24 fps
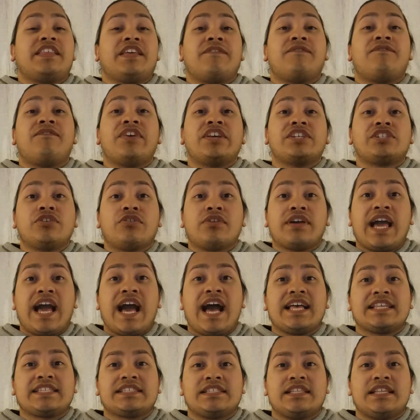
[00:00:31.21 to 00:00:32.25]
the official
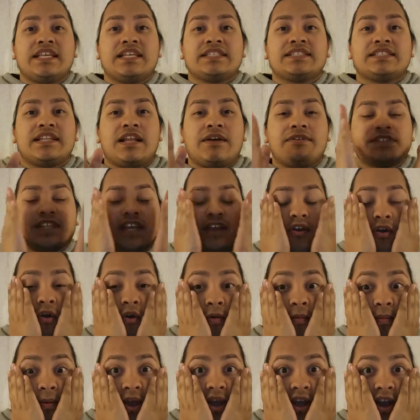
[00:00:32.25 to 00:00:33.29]
cast list and I was like, oh
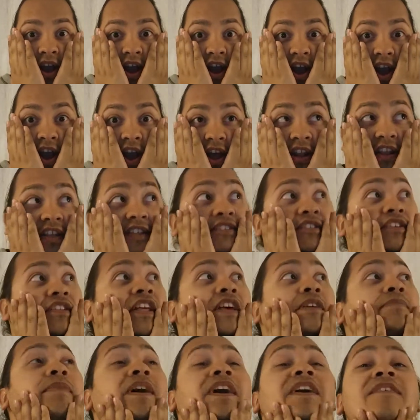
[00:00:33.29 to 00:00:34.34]
my god, these are
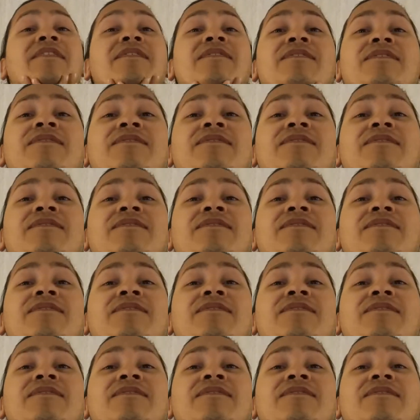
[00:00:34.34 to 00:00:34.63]
like my